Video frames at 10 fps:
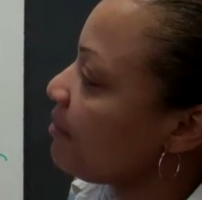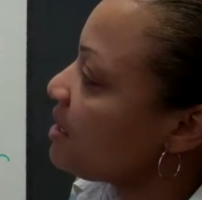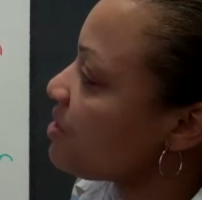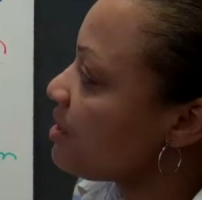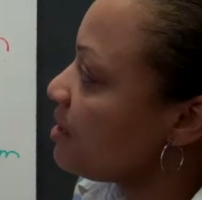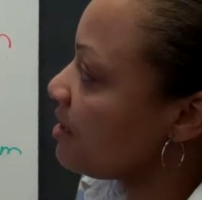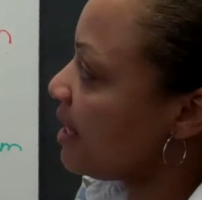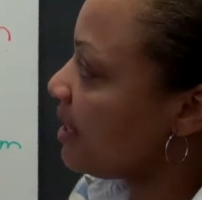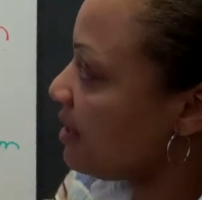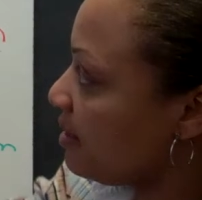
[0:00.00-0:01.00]
mentioned
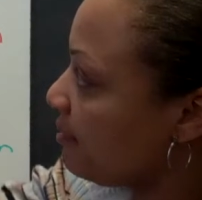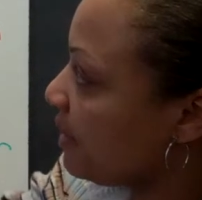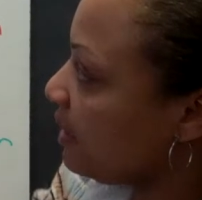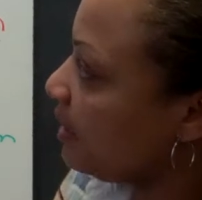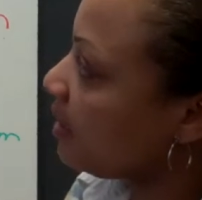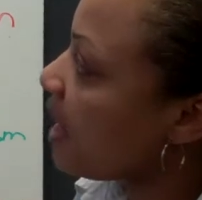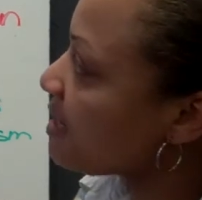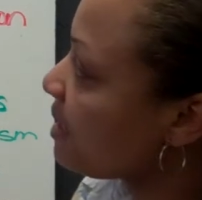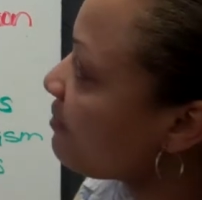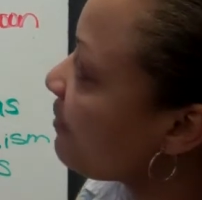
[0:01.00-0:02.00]
that in the beginning,
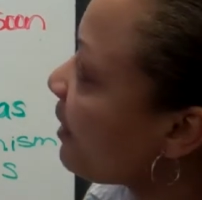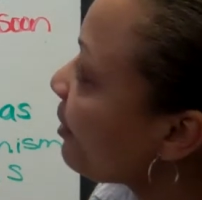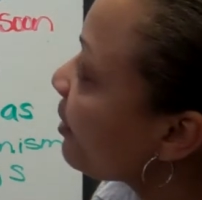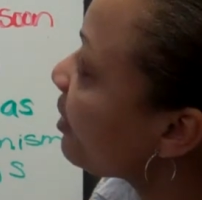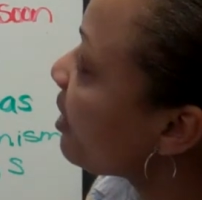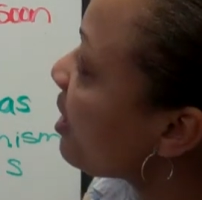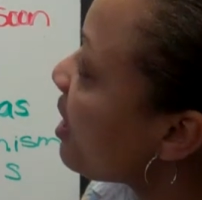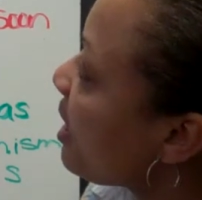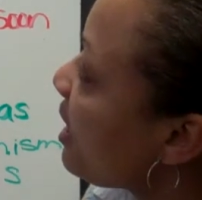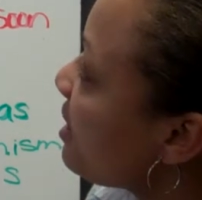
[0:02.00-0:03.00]
laissez-faire.
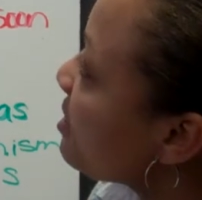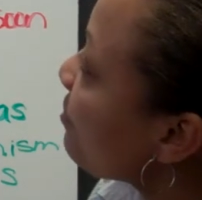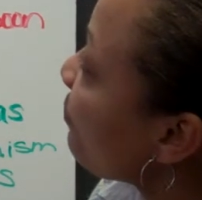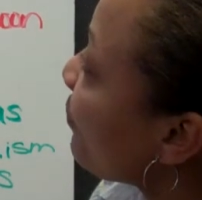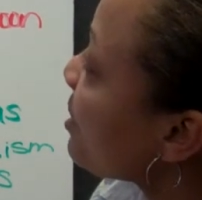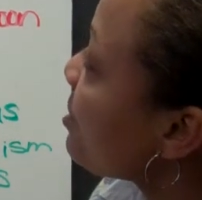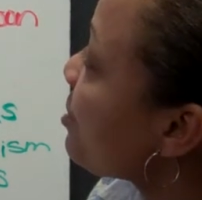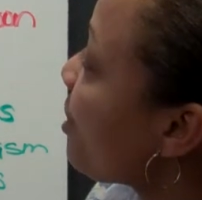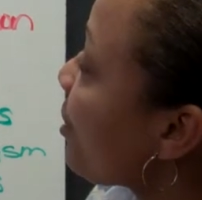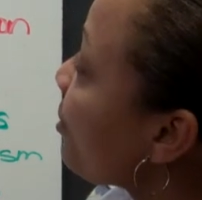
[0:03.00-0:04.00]
It is the French
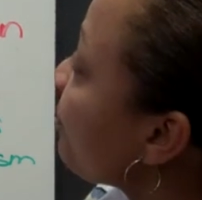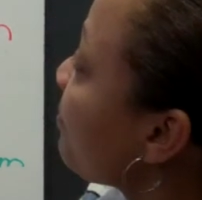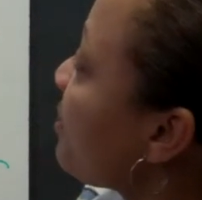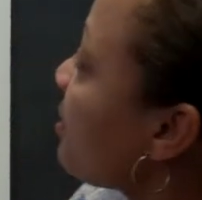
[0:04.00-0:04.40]
term